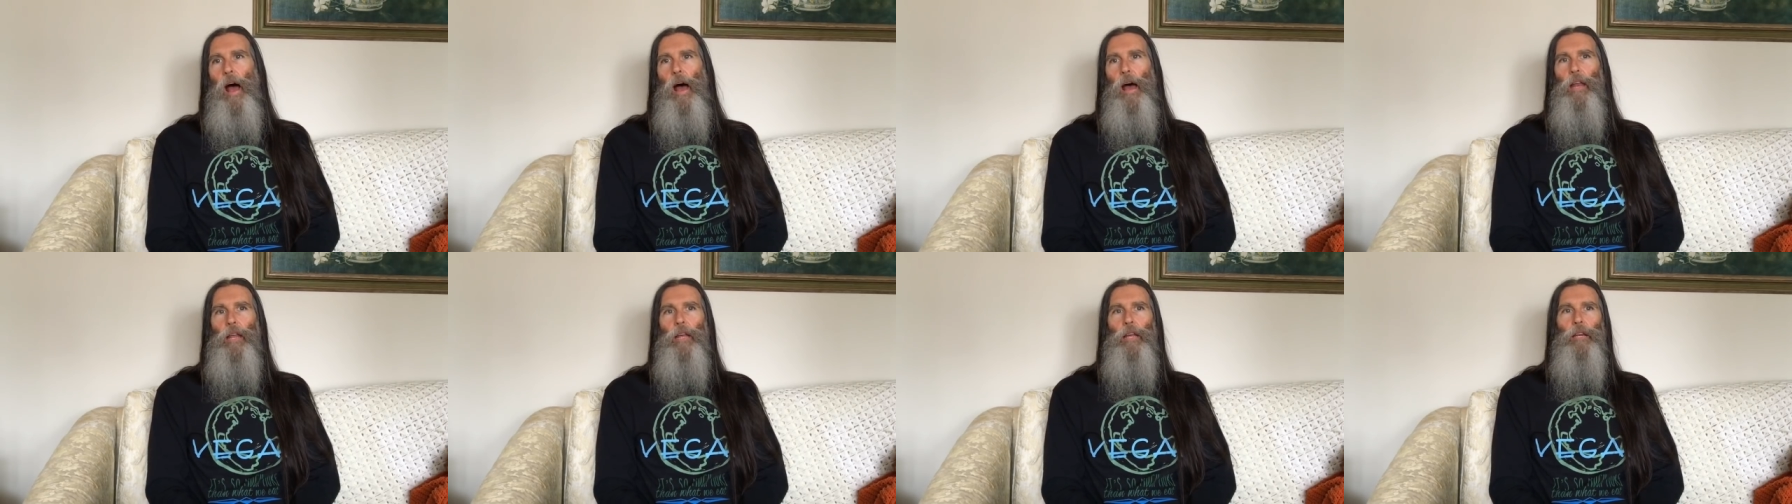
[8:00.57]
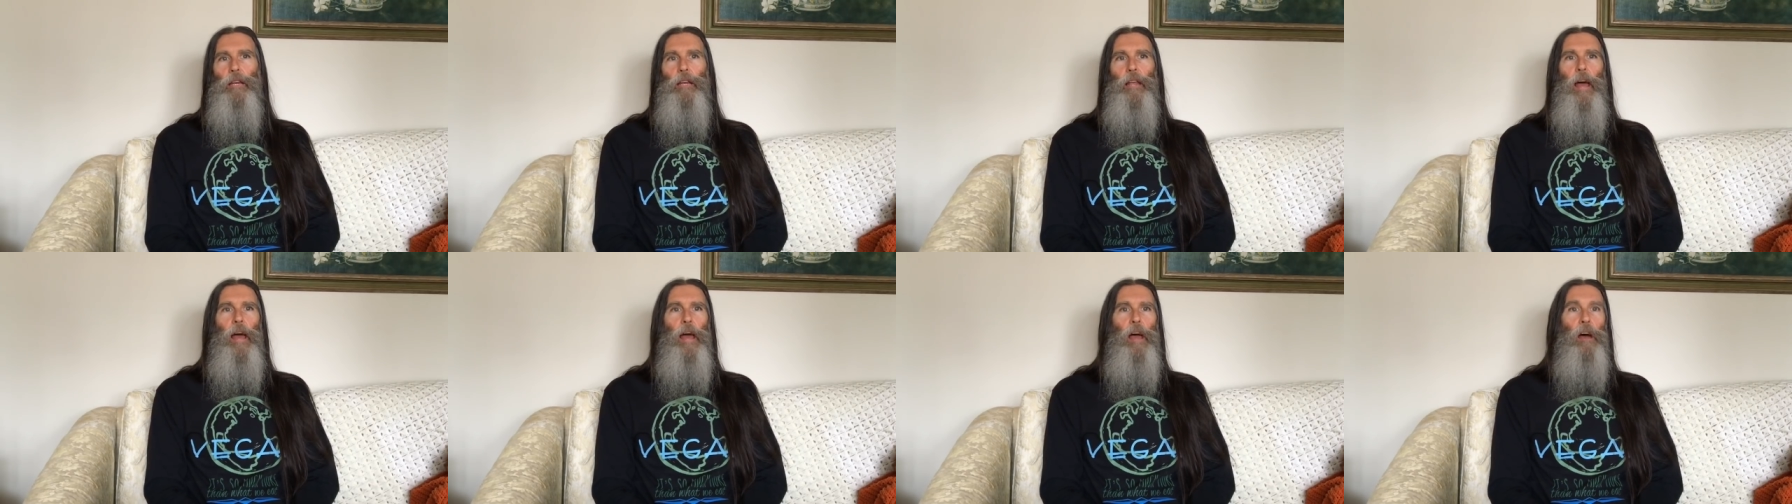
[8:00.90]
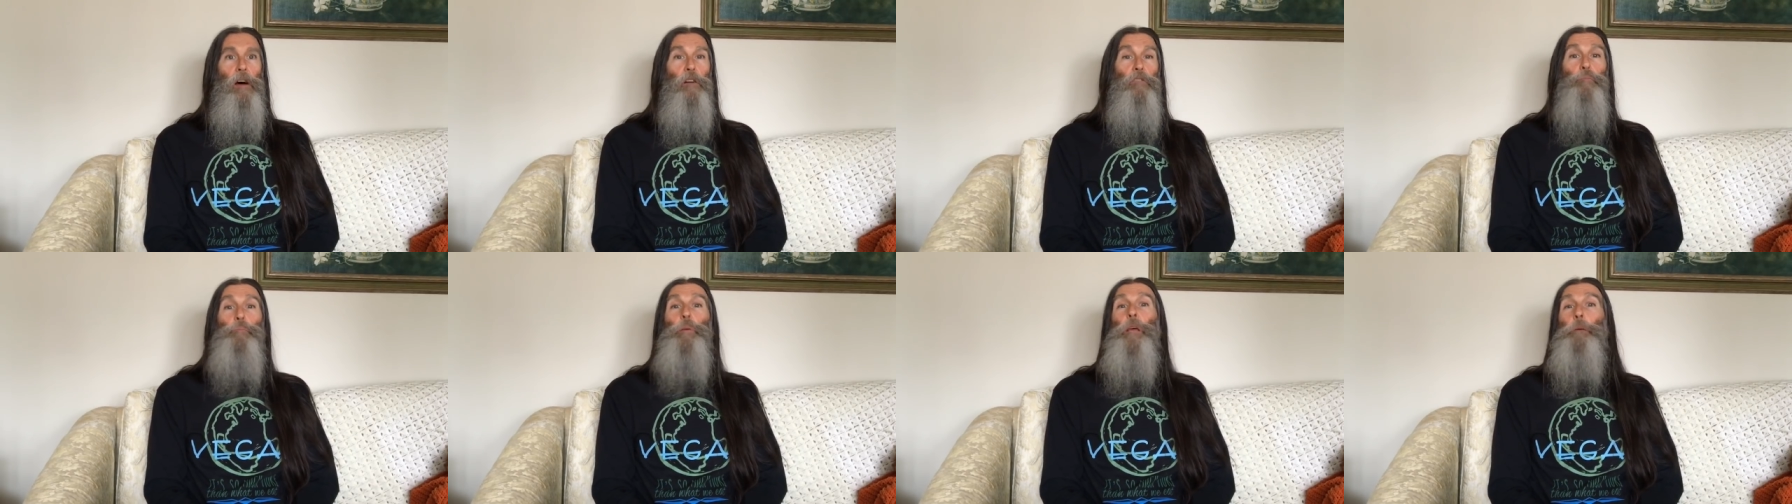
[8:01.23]
I didn't
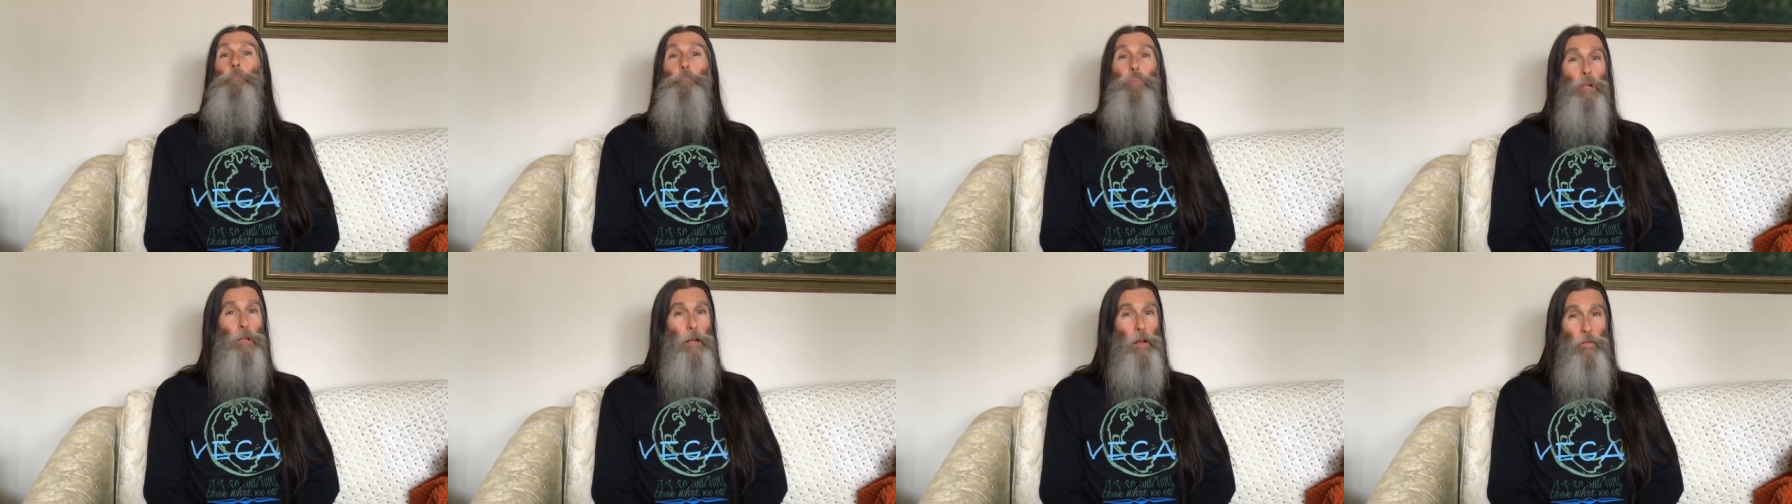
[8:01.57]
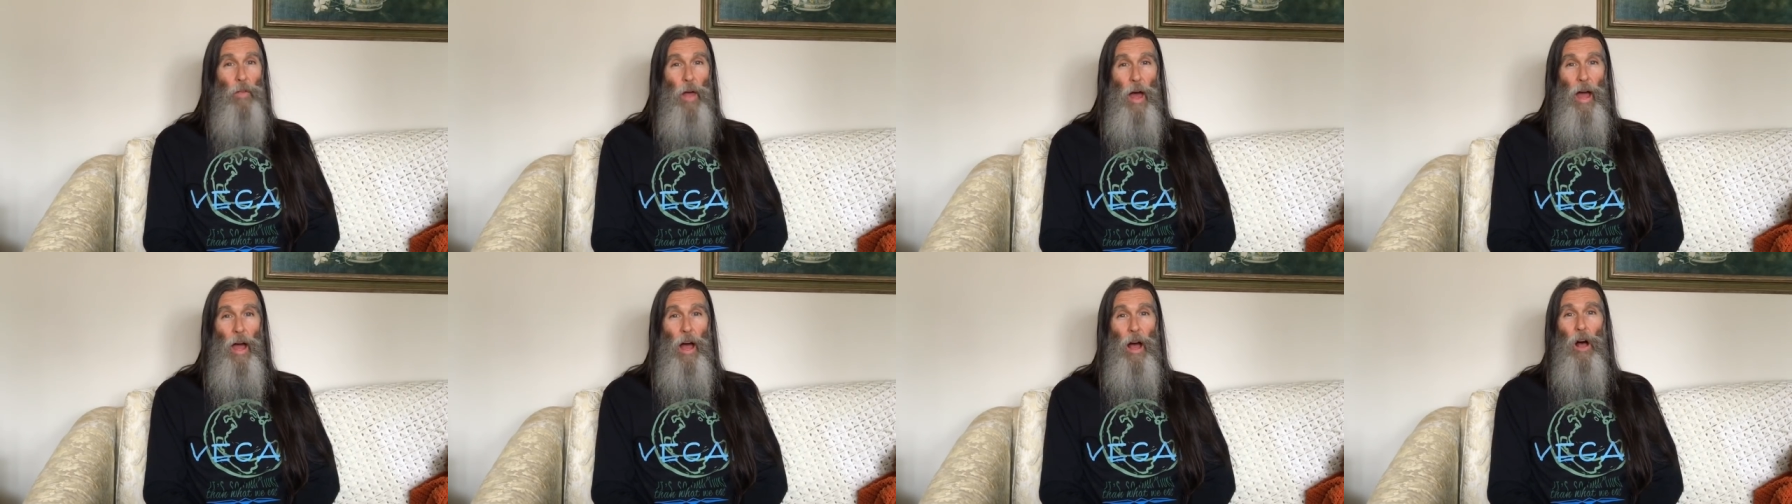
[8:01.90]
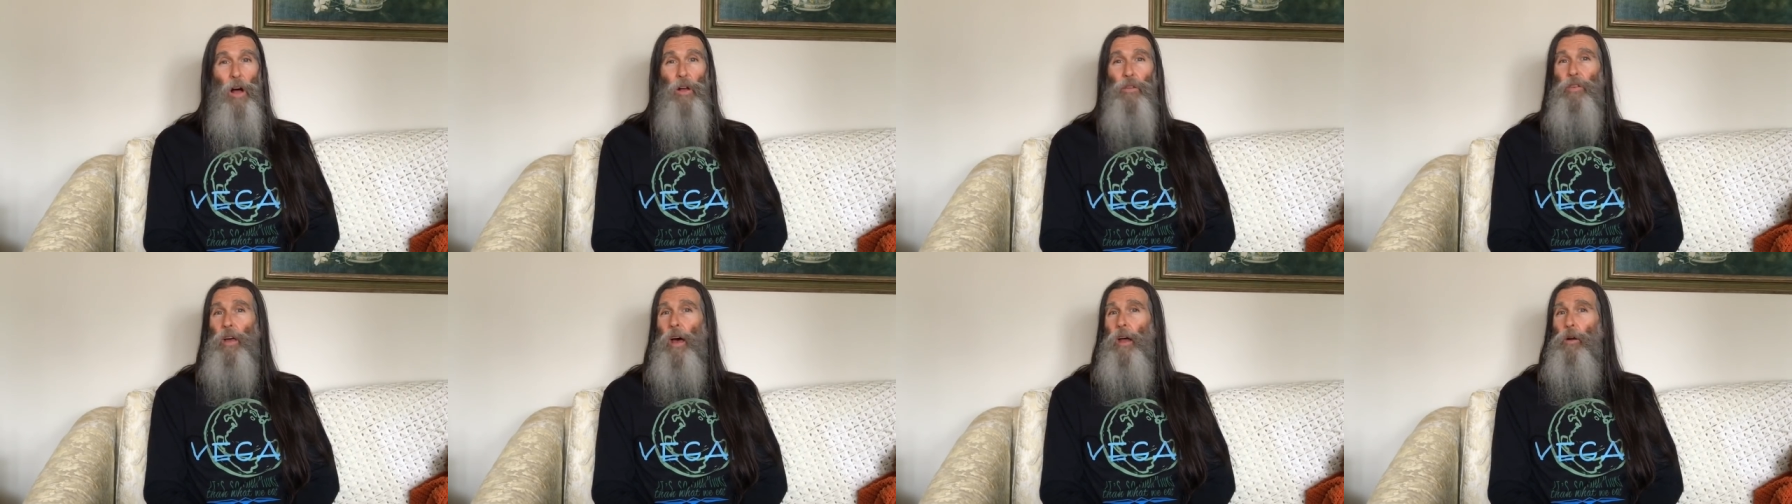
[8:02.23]
have people in the house.